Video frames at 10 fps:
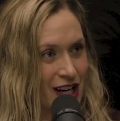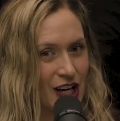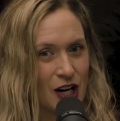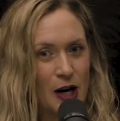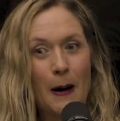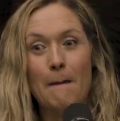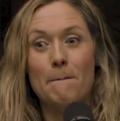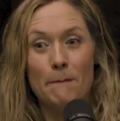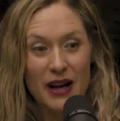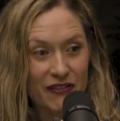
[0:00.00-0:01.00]

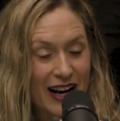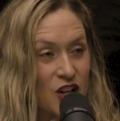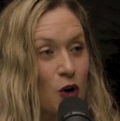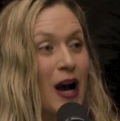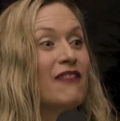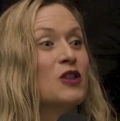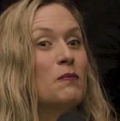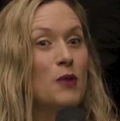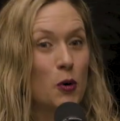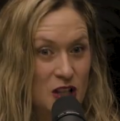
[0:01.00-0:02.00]
But if I don't have
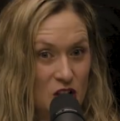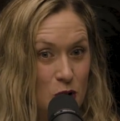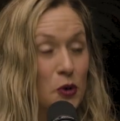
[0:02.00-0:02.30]
the moments